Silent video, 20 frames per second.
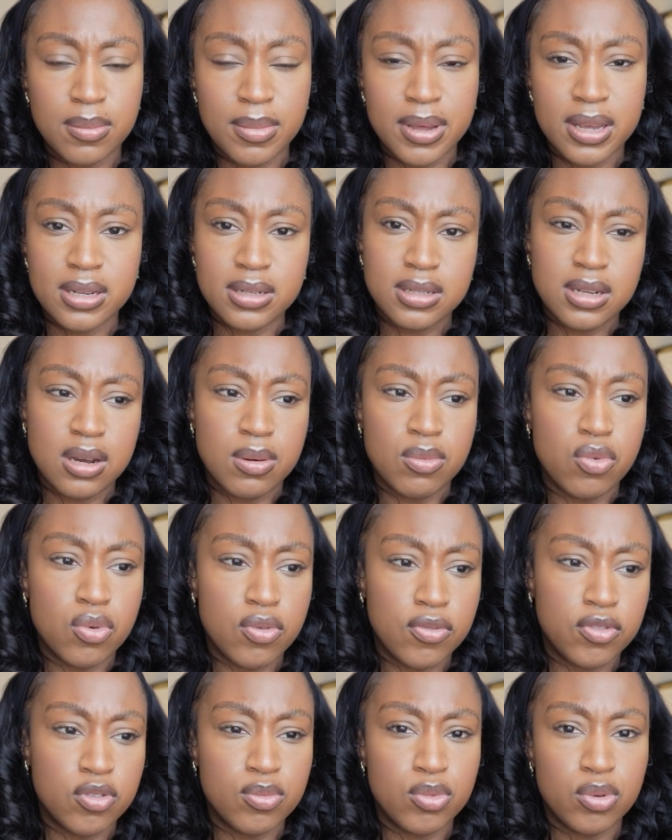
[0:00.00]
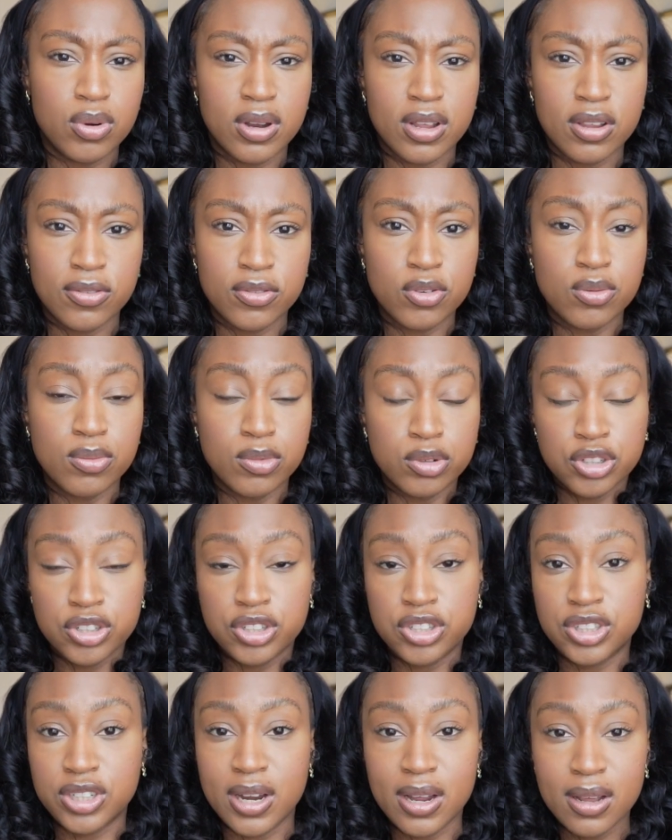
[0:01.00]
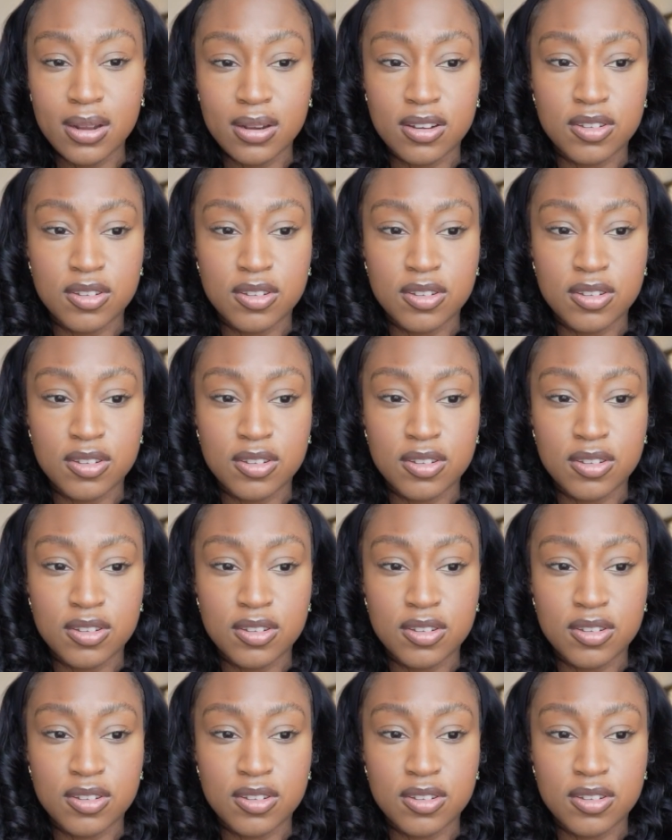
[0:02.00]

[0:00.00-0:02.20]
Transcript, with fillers: make it sound more formal, less formal, just check,